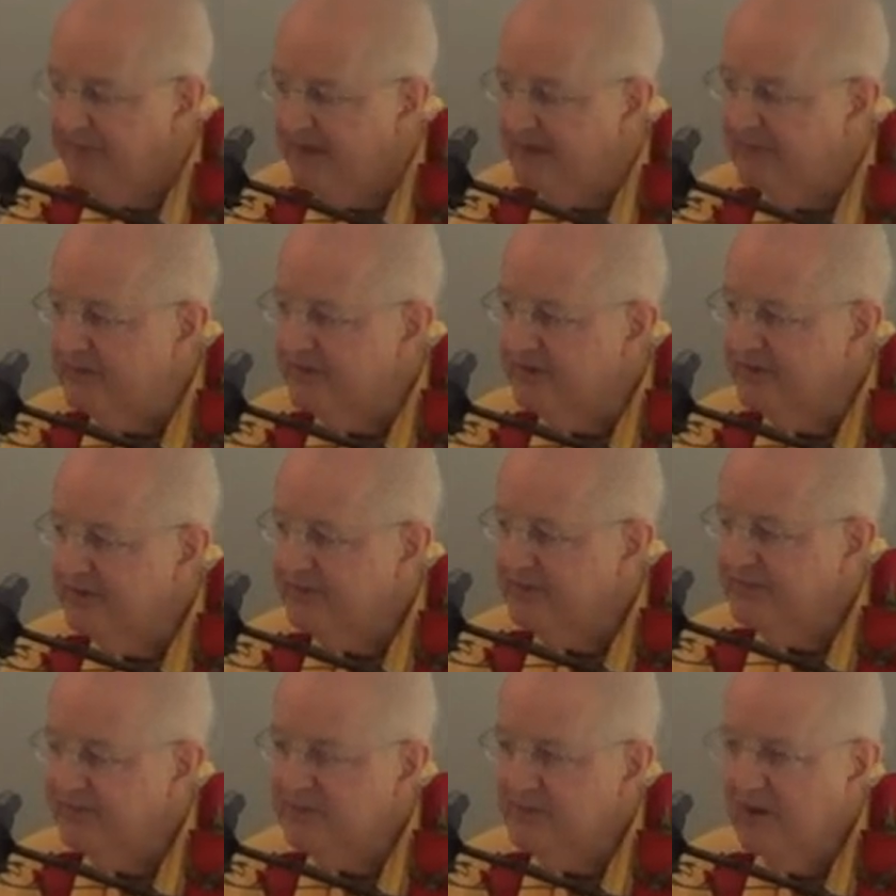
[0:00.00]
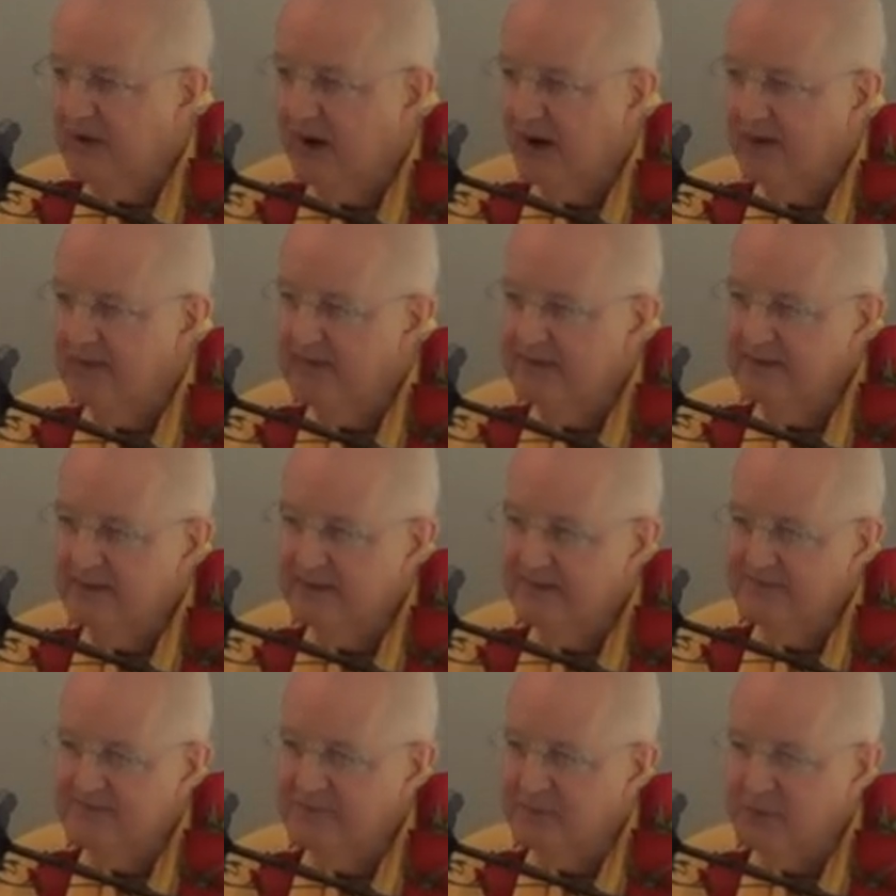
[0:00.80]
and there's uh,
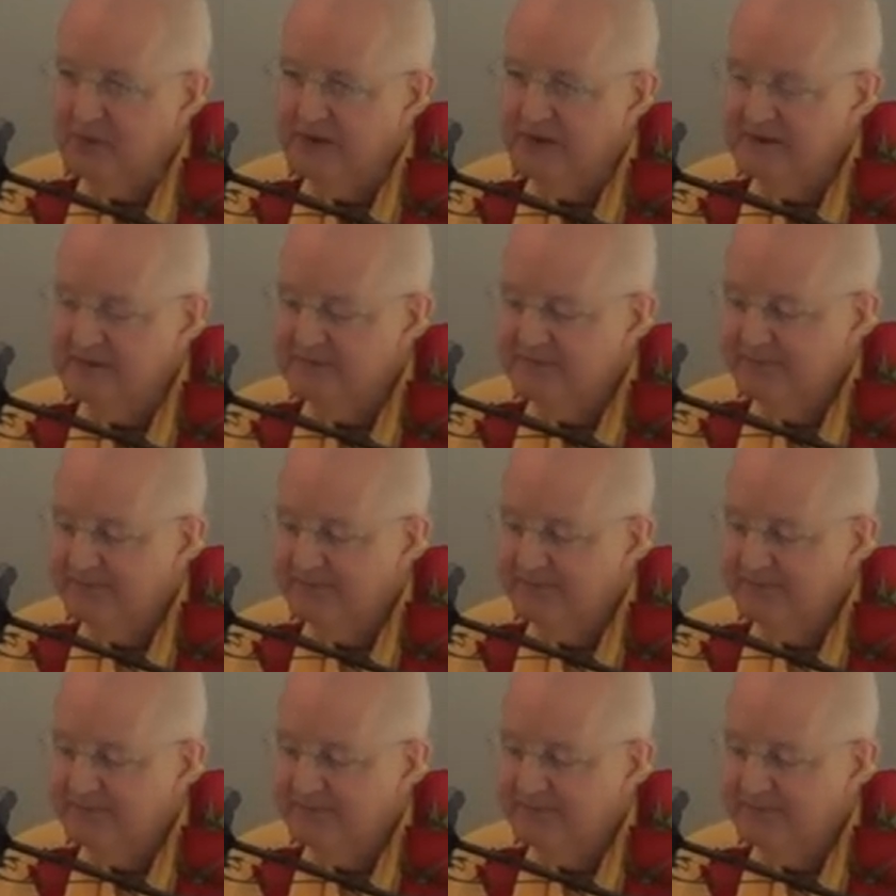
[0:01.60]
more.